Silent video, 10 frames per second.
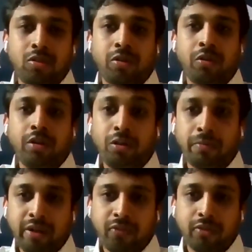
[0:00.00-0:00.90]
or you need to
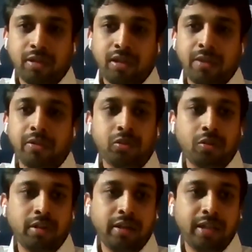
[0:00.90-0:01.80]
bid for the laborers
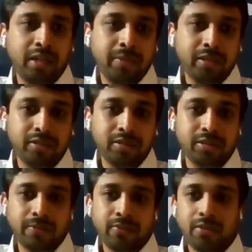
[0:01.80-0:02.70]
on a daily
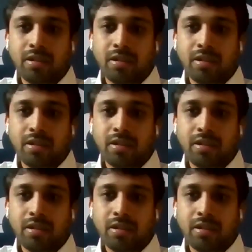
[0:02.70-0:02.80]
basis.